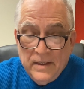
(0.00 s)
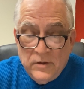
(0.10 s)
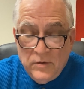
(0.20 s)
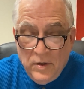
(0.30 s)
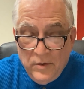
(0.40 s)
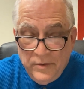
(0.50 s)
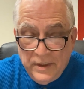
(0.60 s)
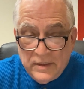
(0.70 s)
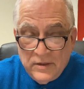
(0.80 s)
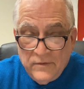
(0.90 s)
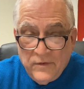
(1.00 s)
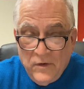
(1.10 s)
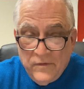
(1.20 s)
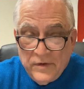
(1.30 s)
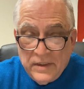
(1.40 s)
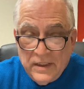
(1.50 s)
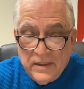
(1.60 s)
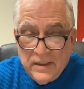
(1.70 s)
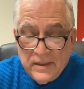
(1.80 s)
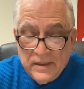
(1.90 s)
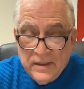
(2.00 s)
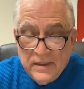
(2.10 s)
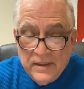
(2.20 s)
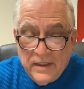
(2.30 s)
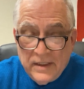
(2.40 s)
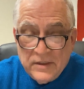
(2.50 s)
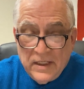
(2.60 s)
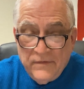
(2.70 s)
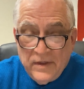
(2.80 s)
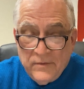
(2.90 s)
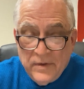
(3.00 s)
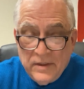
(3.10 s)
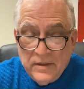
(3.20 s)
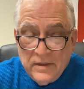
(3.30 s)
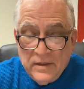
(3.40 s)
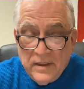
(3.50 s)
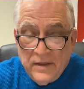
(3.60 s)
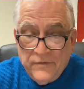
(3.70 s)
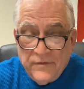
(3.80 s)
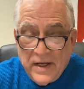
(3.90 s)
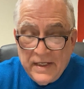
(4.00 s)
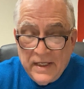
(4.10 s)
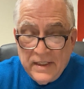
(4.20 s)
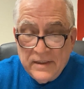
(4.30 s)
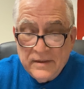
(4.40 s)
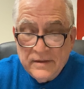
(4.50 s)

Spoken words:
You know that you've overdid Thanksgiving when on Friday